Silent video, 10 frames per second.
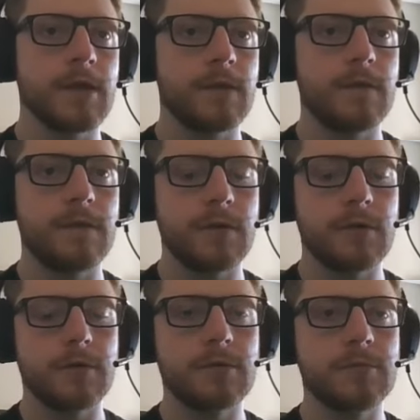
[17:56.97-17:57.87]

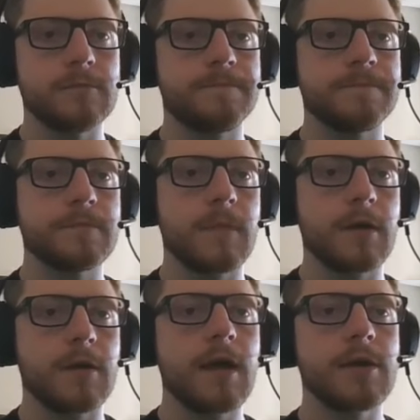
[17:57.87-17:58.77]
So
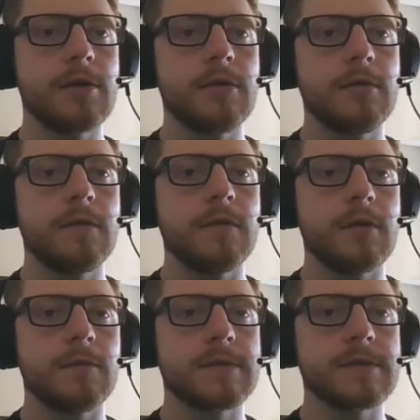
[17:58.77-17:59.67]
connection is
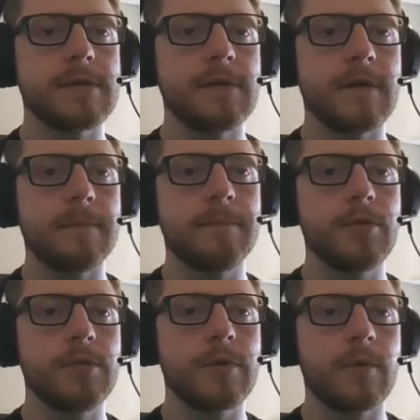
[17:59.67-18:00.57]
gonna receive a
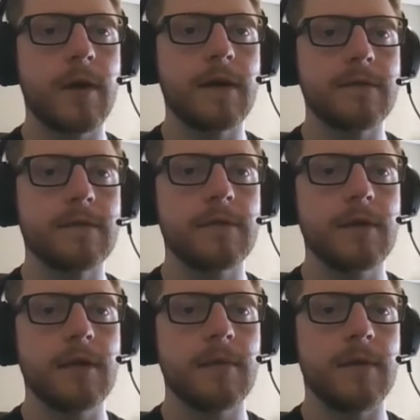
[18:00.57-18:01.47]
put request,
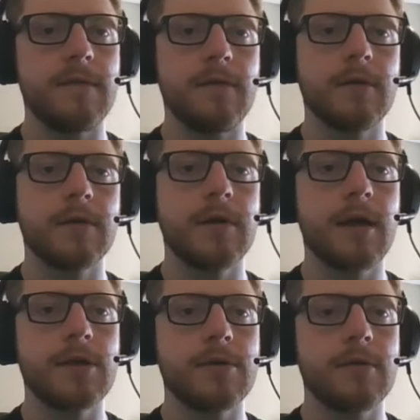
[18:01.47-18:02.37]
passing our
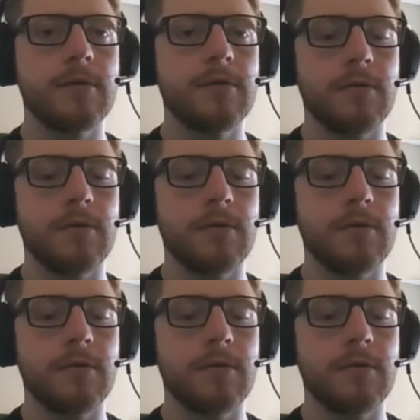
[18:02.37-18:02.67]
connection,